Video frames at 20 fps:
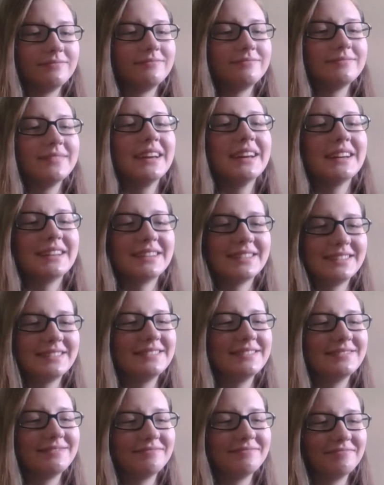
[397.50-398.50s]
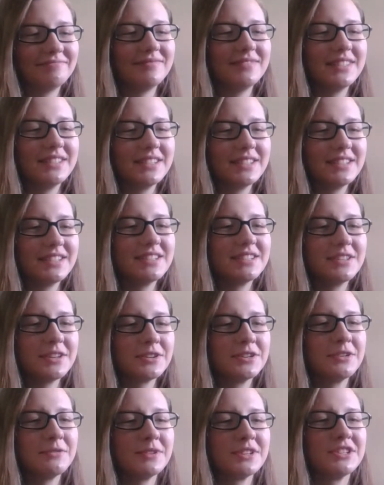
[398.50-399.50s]
time! So
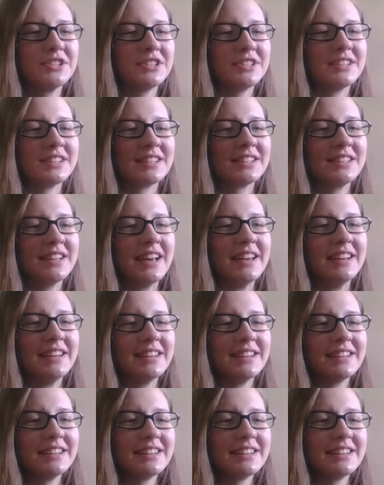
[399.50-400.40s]
she was just excited.